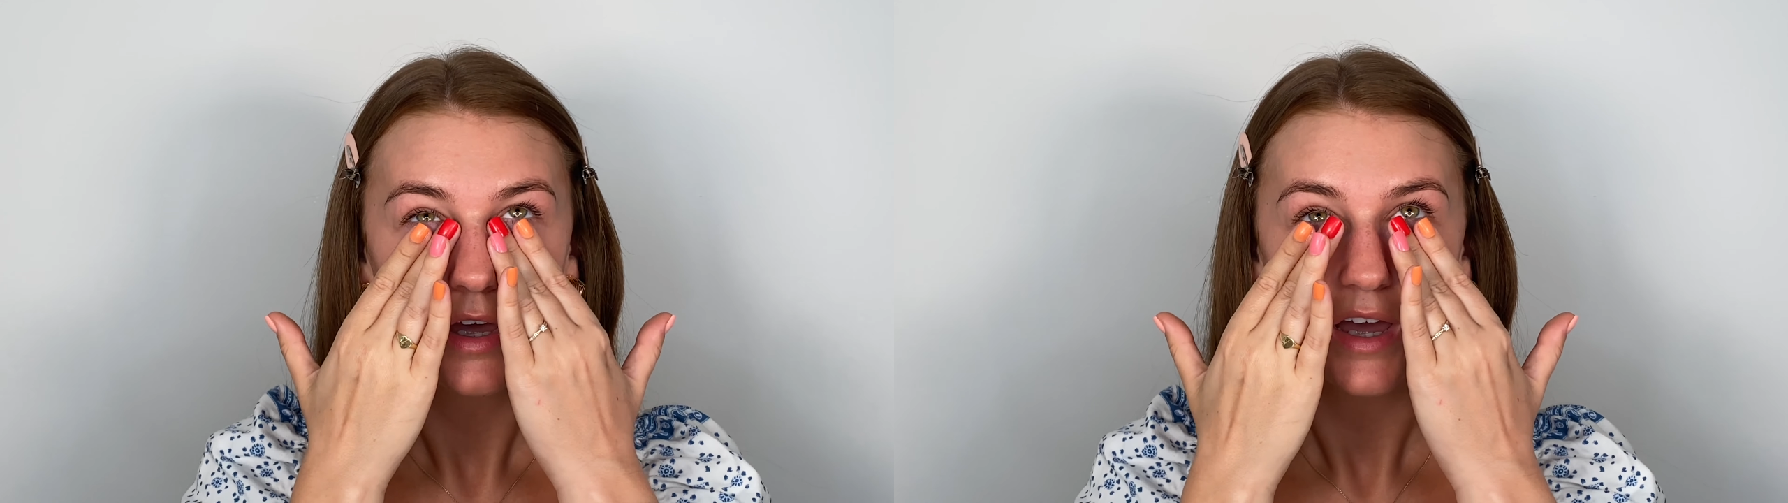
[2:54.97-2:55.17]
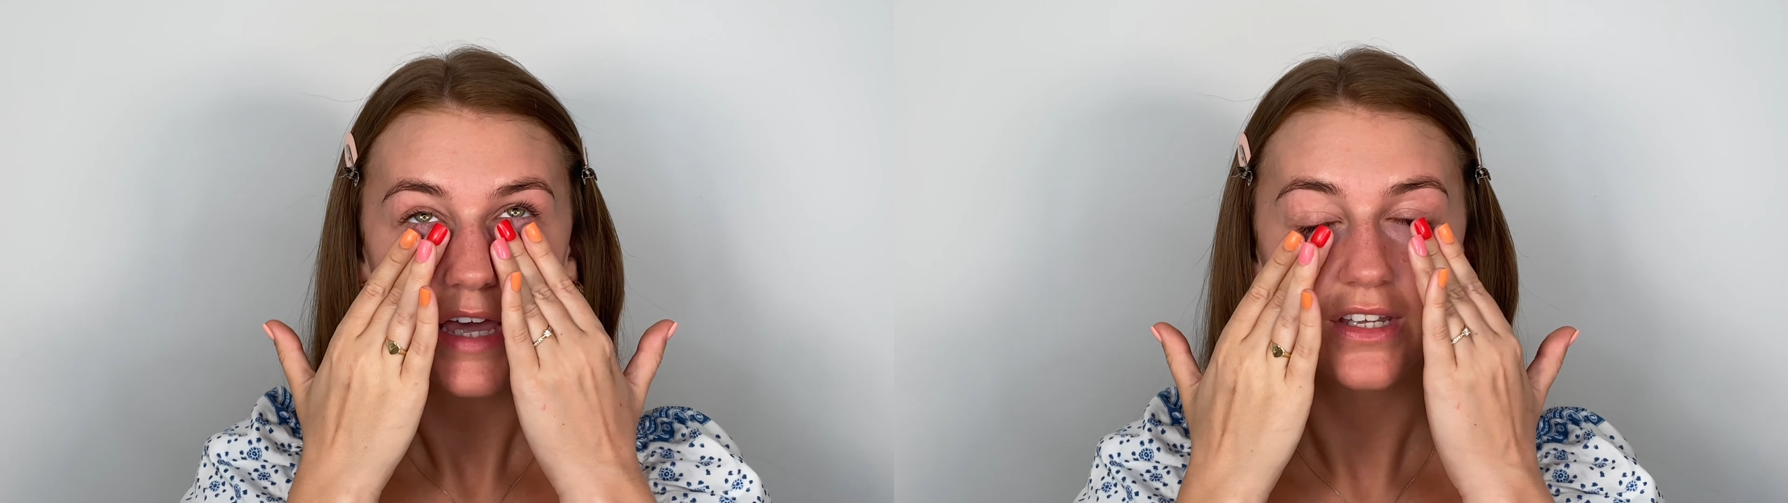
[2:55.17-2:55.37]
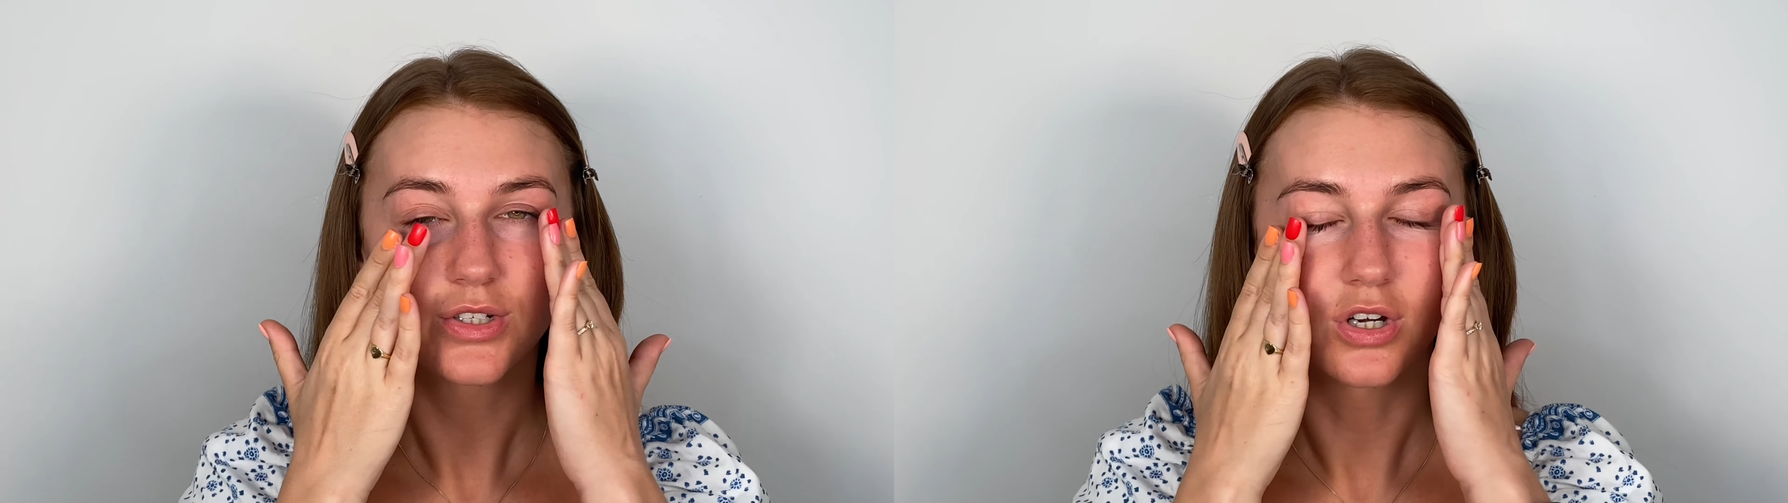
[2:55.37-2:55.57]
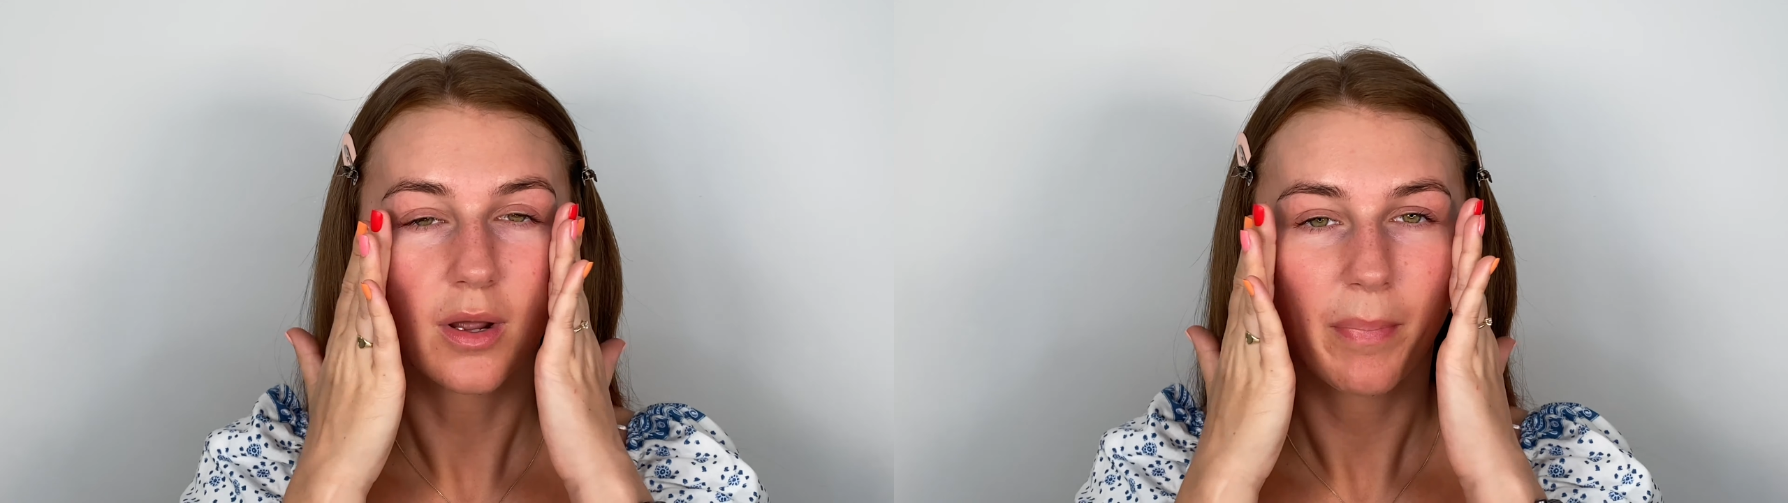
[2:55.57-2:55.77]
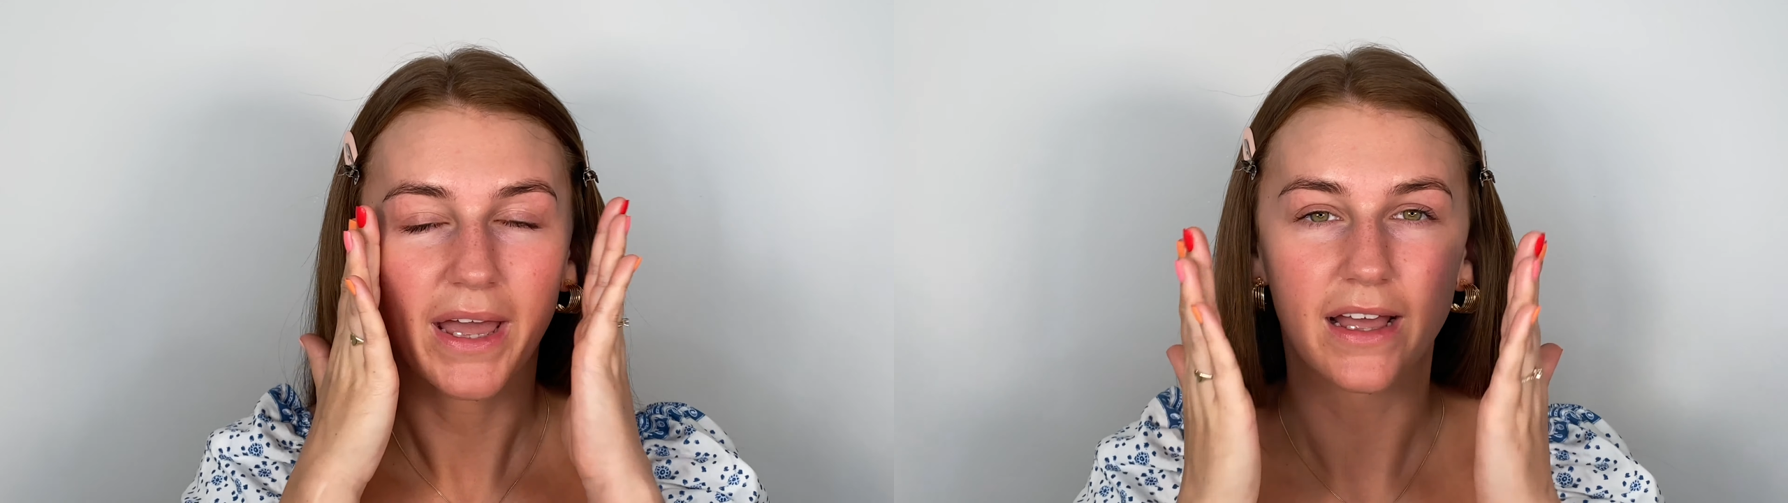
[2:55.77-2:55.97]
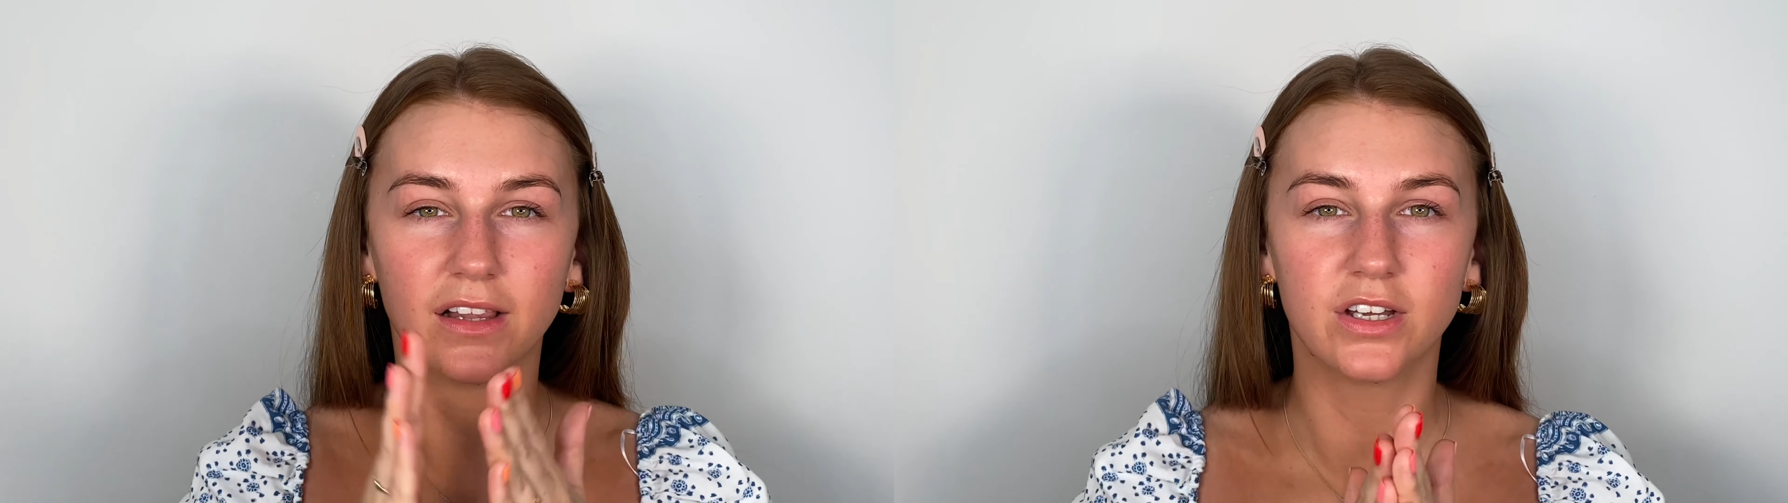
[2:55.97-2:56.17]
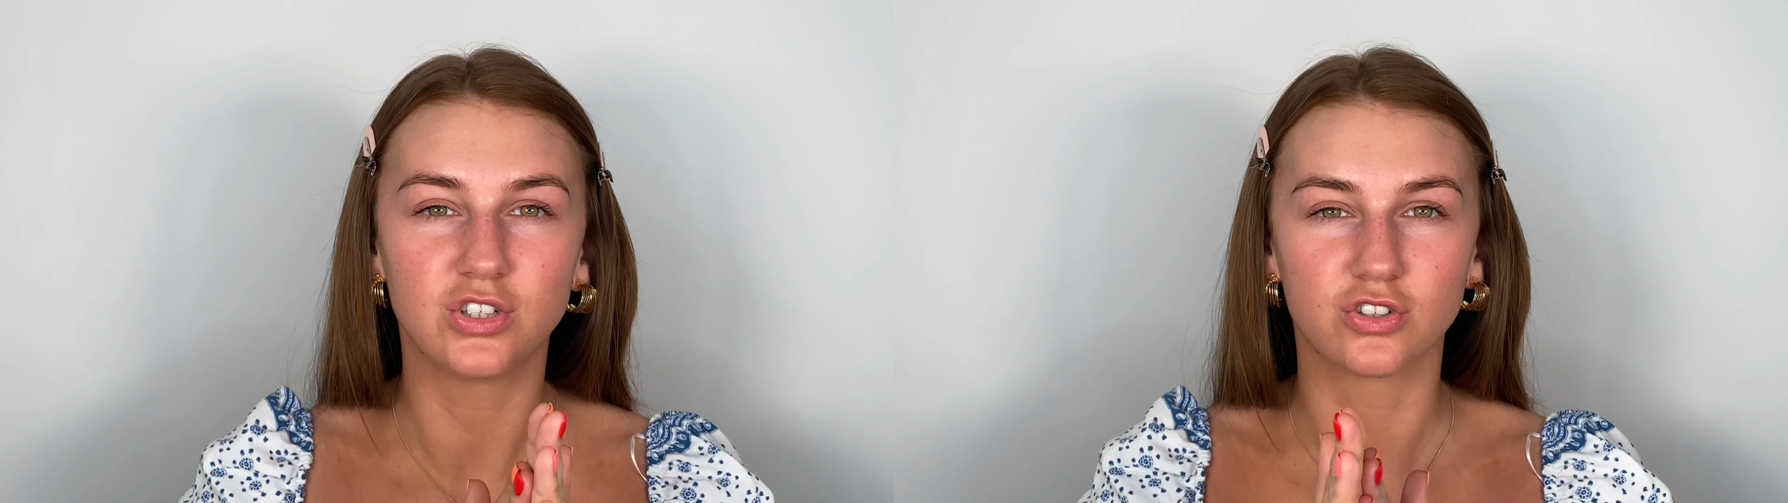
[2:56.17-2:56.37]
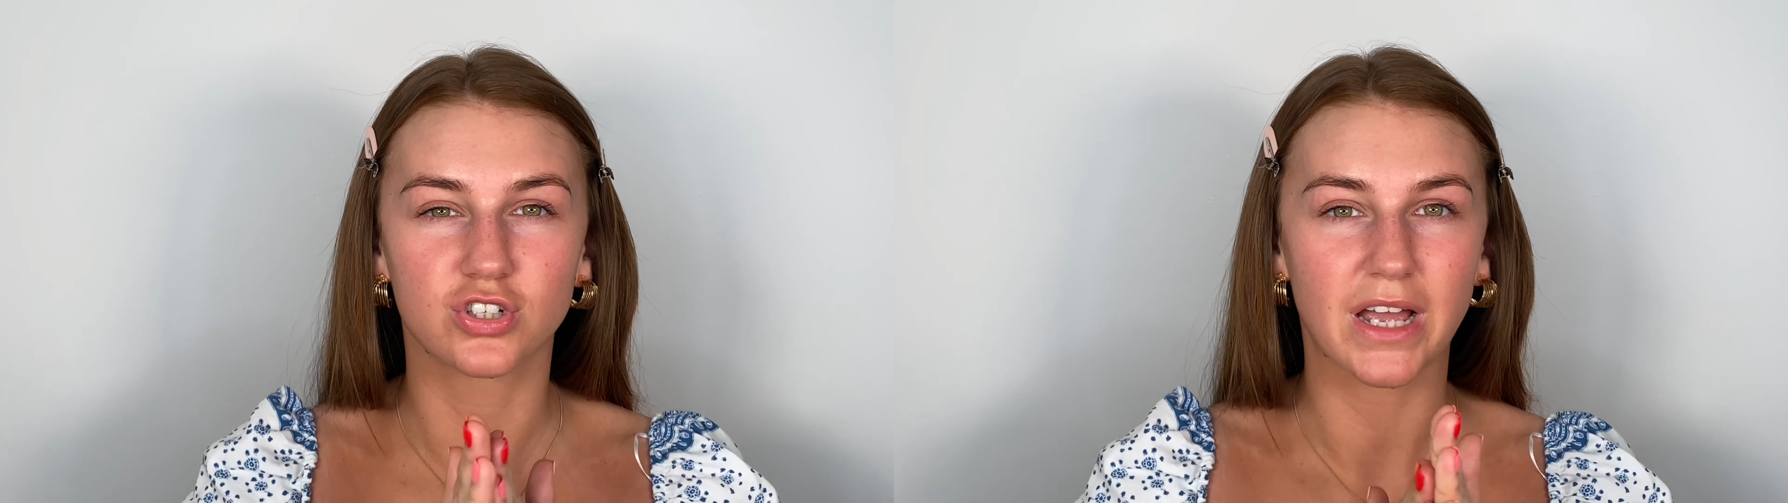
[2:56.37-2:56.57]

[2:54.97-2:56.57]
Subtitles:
it's gonna peel and you're just